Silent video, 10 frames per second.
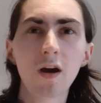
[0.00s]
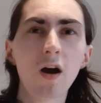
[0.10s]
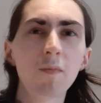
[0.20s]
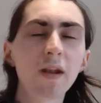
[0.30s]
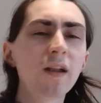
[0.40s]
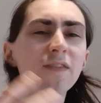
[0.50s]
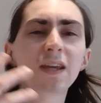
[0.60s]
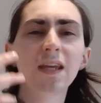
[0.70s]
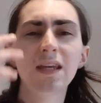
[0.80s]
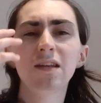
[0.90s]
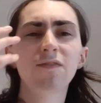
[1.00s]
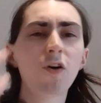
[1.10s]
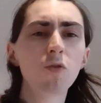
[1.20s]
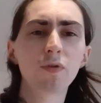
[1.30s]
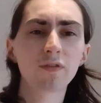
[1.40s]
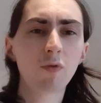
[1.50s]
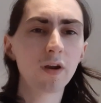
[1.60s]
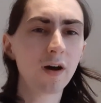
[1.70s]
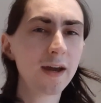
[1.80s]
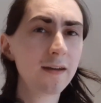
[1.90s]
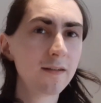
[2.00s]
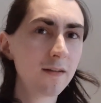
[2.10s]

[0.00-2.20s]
And then I think Edith opens one eye,